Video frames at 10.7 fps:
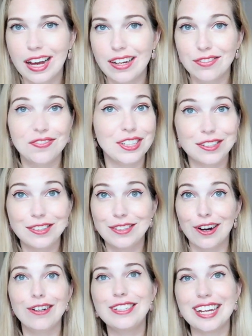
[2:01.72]
kind of
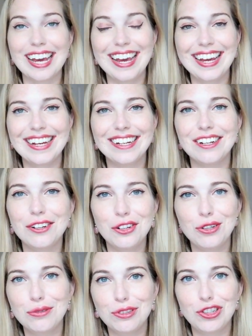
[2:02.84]
start a
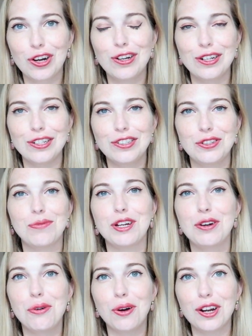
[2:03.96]
new journal to
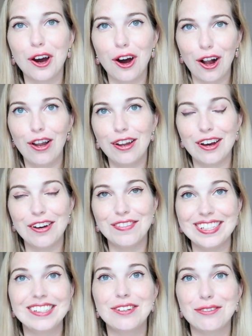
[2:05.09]
record all of
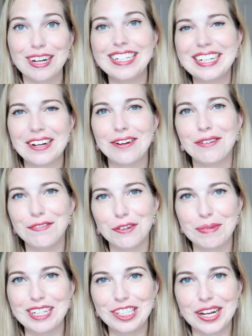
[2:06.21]
this great tarot
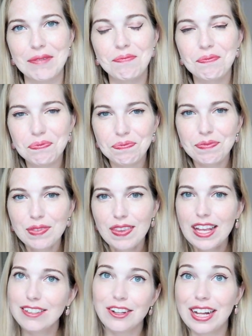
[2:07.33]
information.
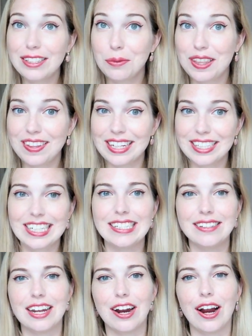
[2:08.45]
So that's one thing to
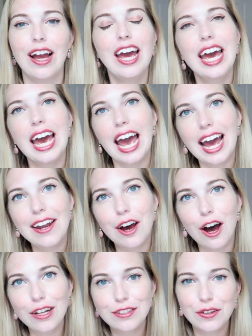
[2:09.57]
consider. And
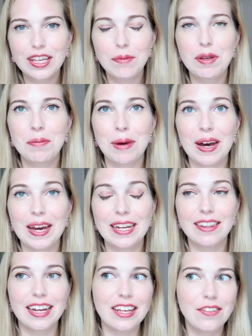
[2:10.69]
also keep in
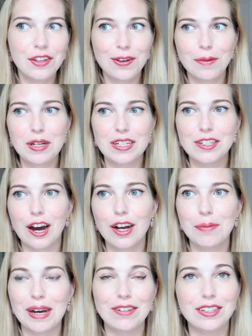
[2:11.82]
mind that even though I'm going to talk
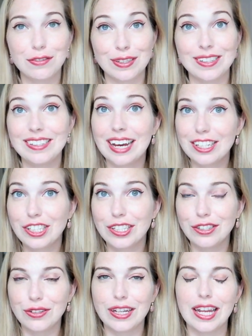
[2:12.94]
about different
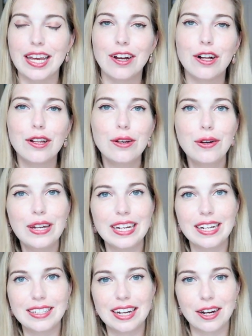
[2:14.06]
sections you can include
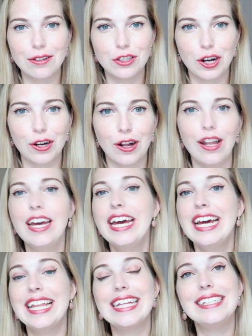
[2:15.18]
in a tarot journal,
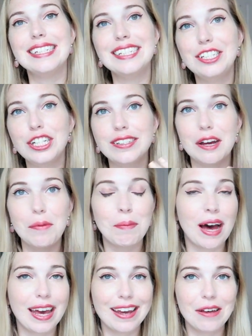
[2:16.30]
this is just
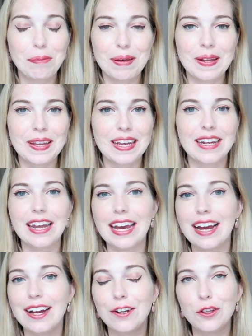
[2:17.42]
my opinion,
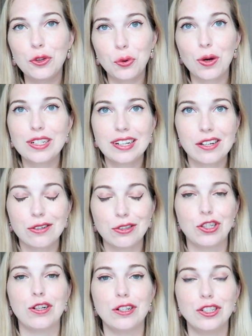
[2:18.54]
and your tarot
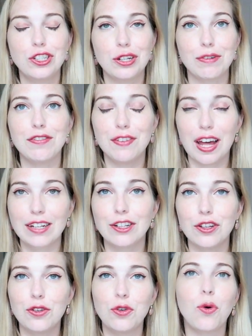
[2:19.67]
journal should
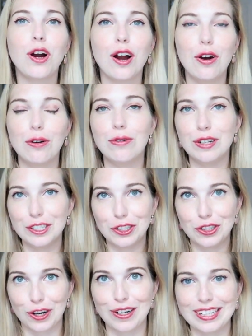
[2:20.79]
reflect your own
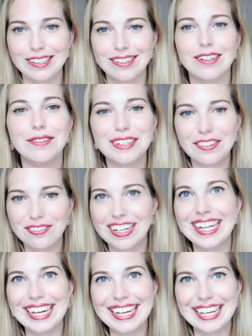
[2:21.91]
journey. So
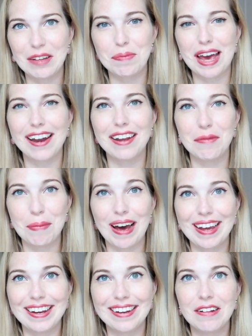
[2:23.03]
definitely keep that in
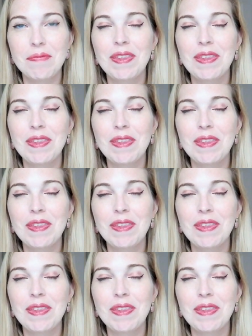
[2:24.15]
mind.